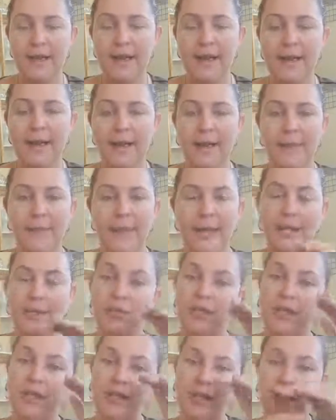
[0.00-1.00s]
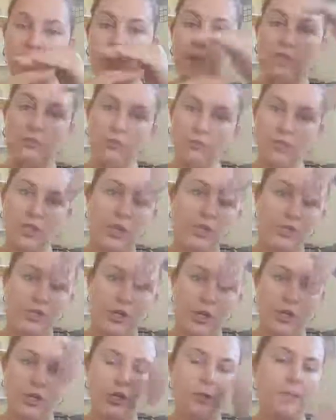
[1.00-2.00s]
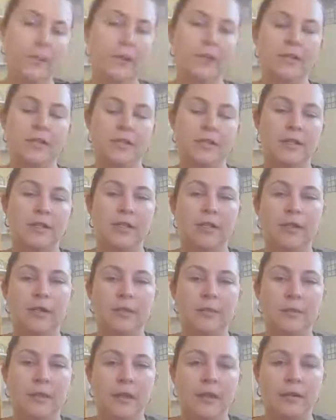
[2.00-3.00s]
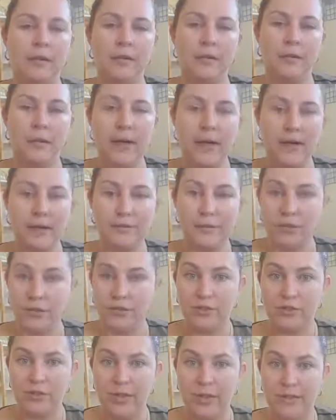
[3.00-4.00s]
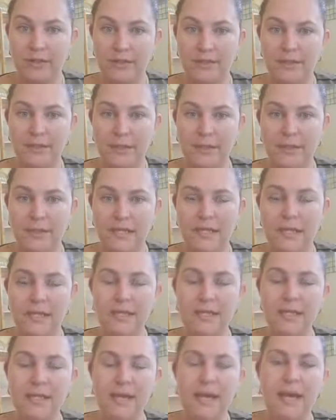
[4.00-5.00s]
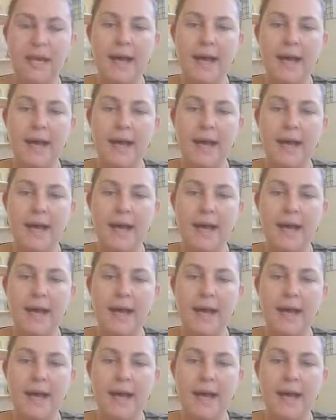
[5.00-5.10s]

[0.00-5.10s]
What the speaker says: And it'll just show you the posts in the group that are about those grants and subsidies.